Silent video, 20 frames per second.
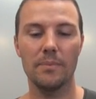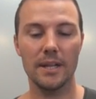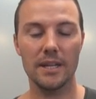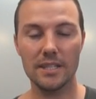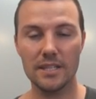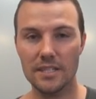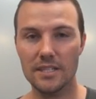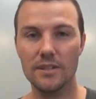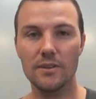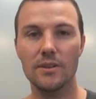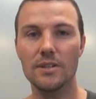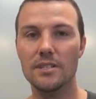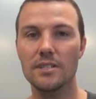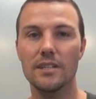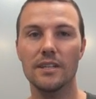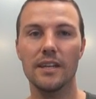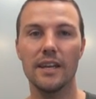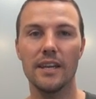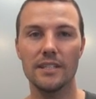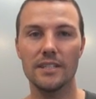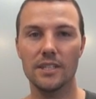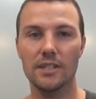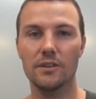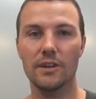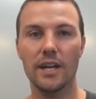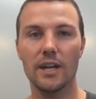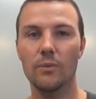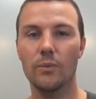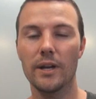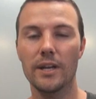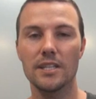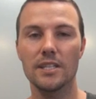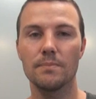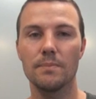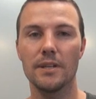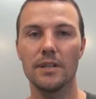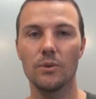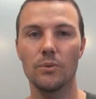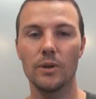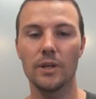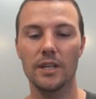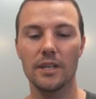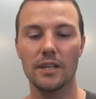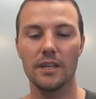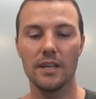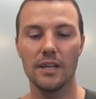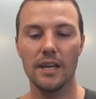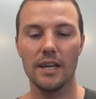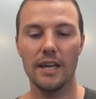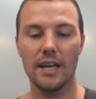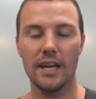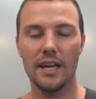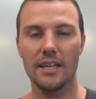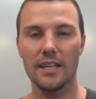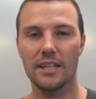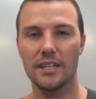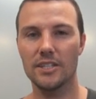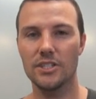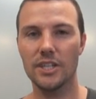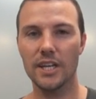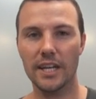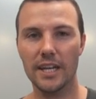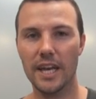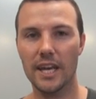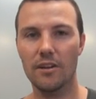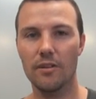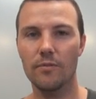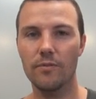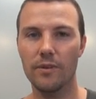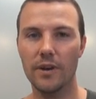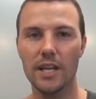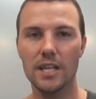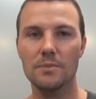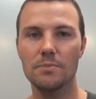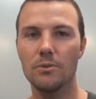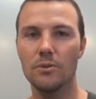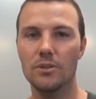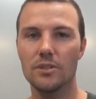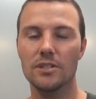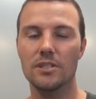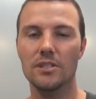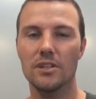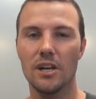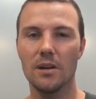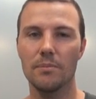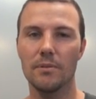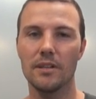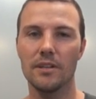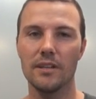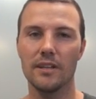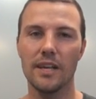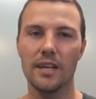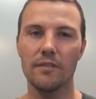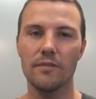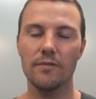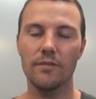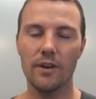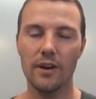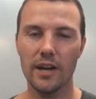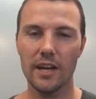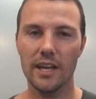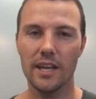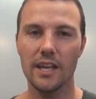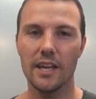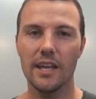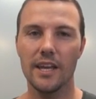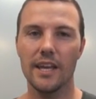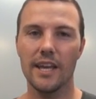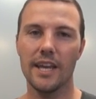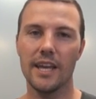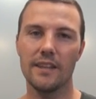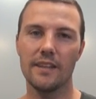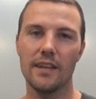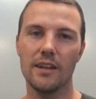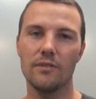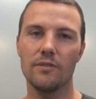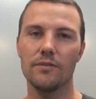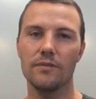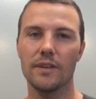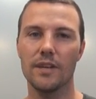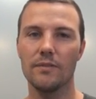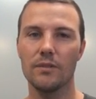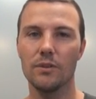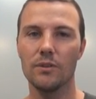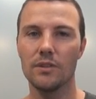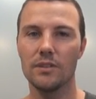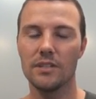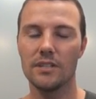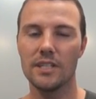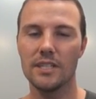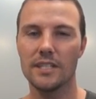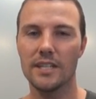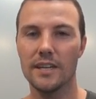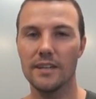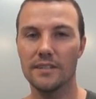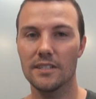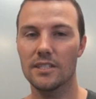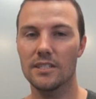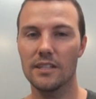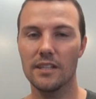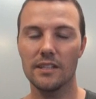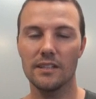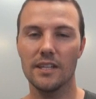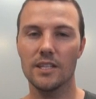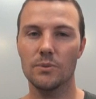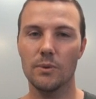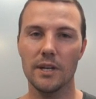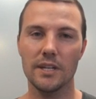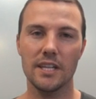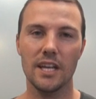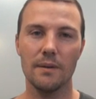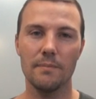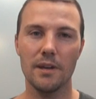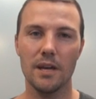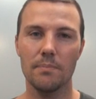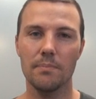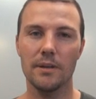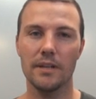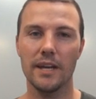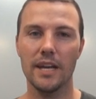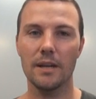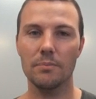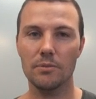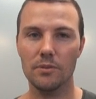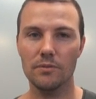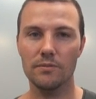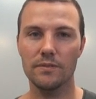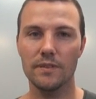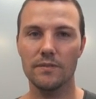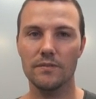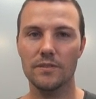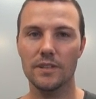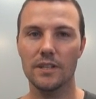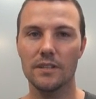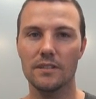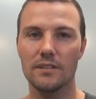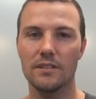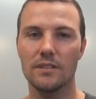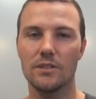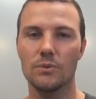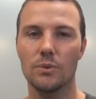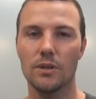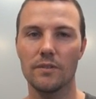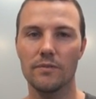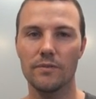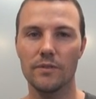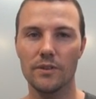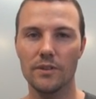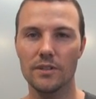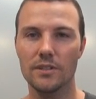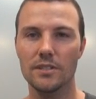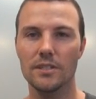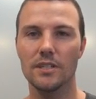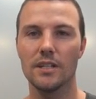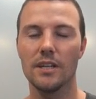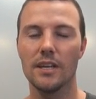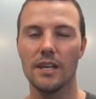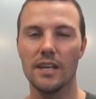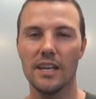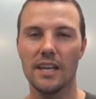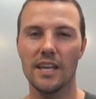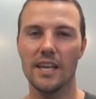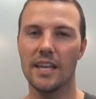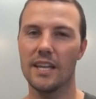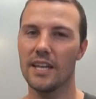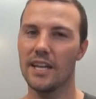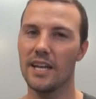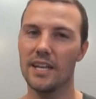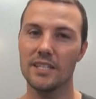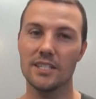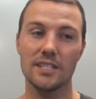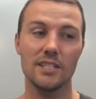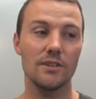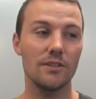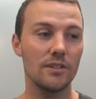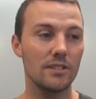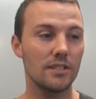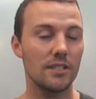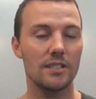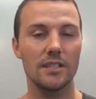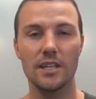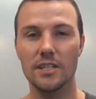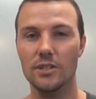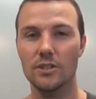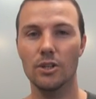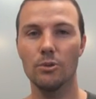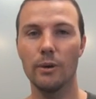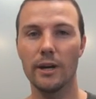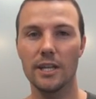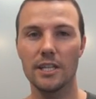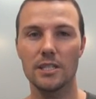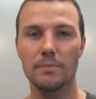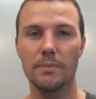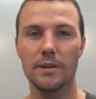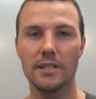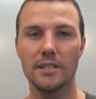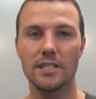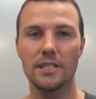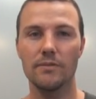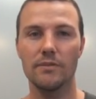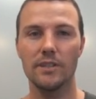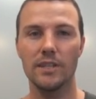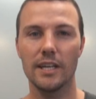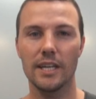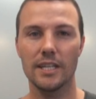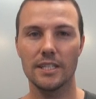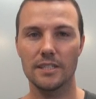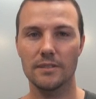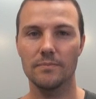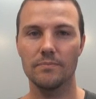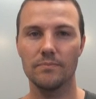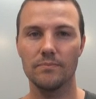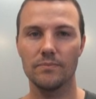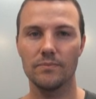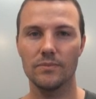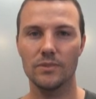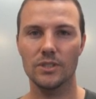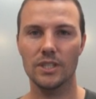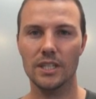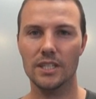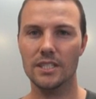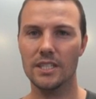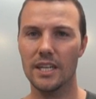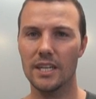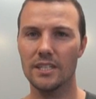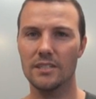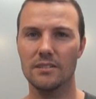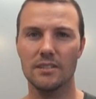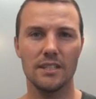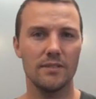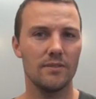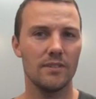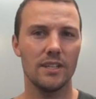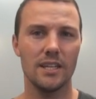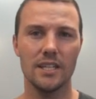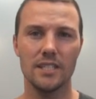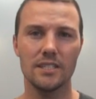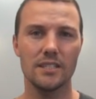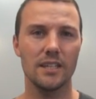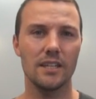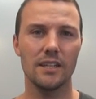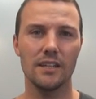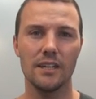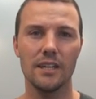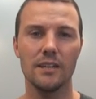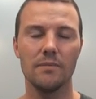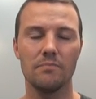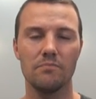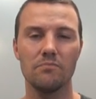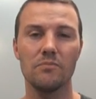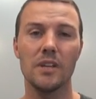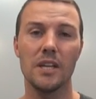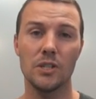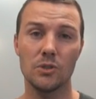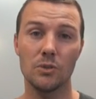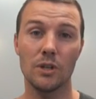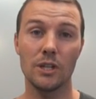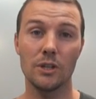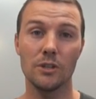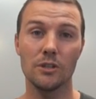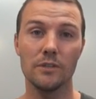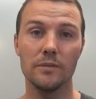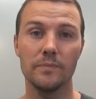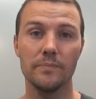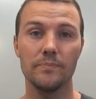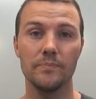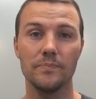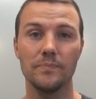but seriously, it's a great way to spend a week. You can check it out on Facebook, just type in Edify, and that'll give you all the details. There's one coming up in April, 15th to the 21st, and seriously, such a good way to spend 7 days. 6 days, 7 days, something like that. It's really good.